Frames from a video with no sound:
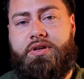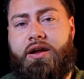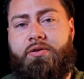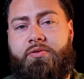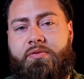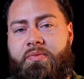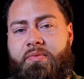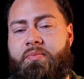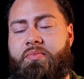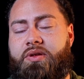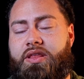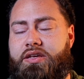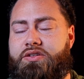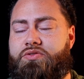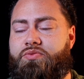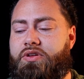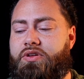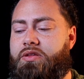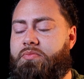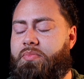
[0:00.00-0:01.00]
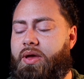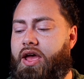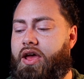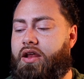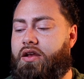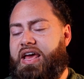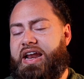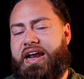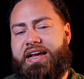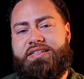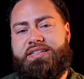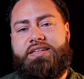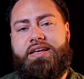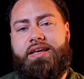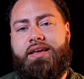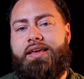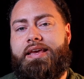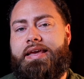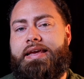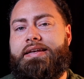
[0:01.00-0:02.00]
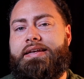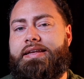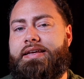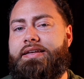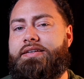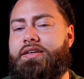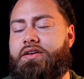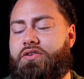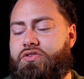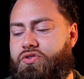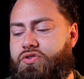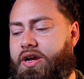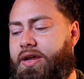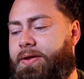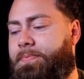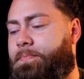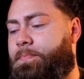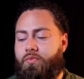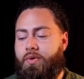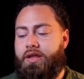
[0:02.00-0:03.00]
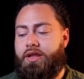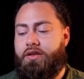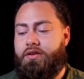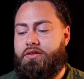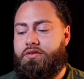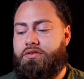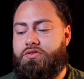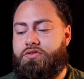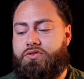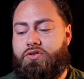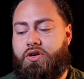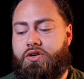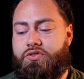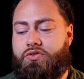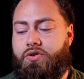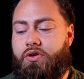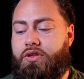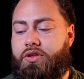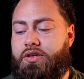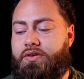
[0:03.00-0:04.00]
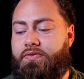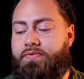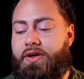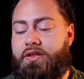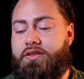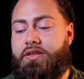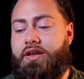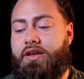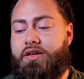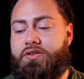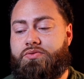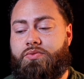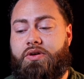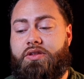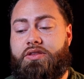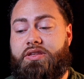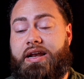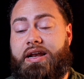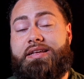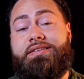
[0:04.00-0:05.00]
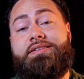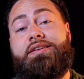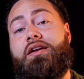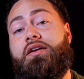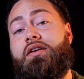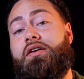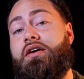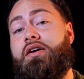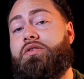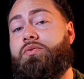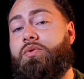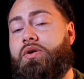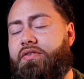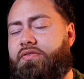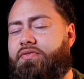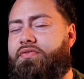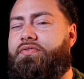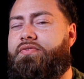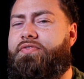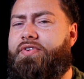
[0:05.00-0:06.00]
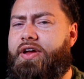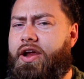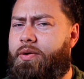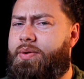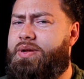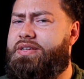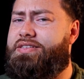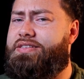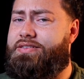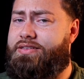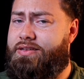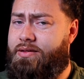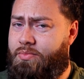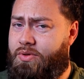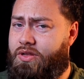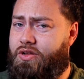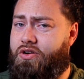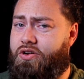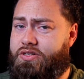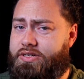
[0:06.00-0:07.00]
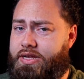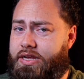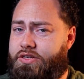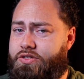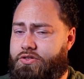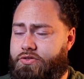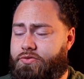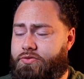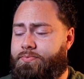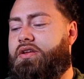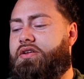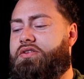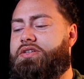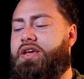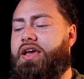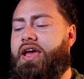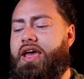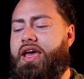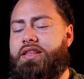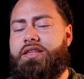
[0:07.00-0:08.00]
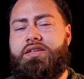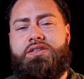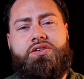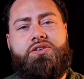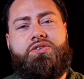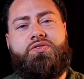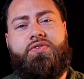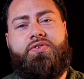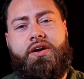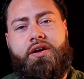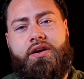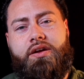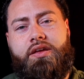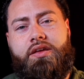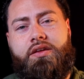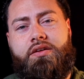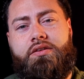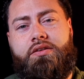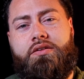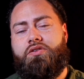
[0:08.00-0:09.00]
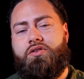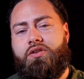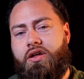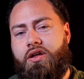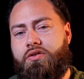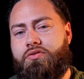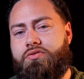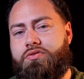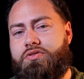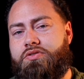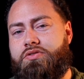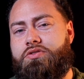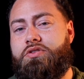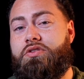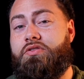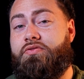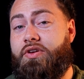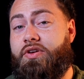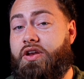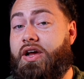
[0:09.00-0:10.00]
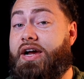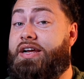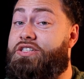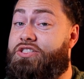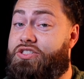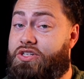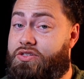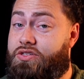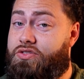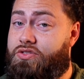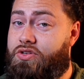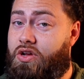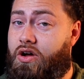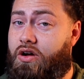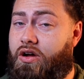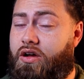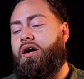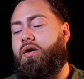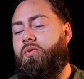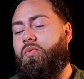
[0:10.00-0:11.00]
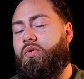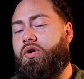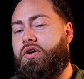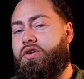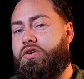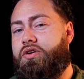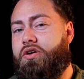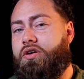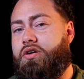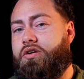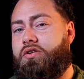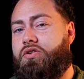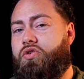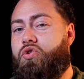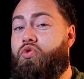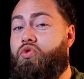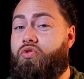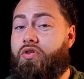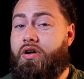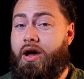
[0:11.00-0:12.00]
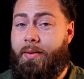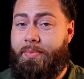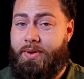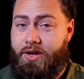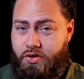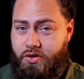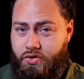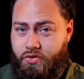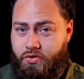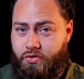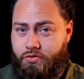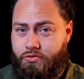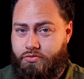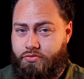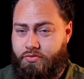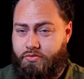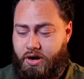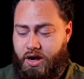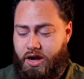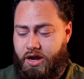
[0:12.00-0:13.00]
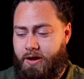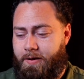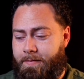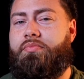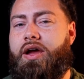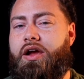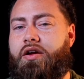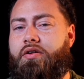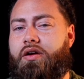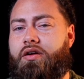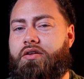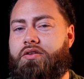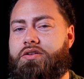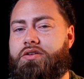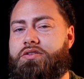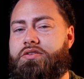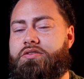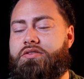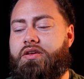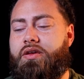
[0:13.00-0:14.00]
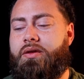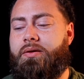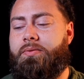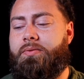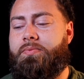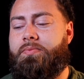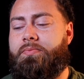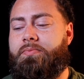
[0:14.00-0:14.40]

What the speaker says: I remember that was really bad. And I seen key details, right? Started scrolling, found the next one. Then I seen another one, very similar tattoo. And I was like, hey, this looks very close to the video I just saw. I wonder who copied who, right? Background looks the same.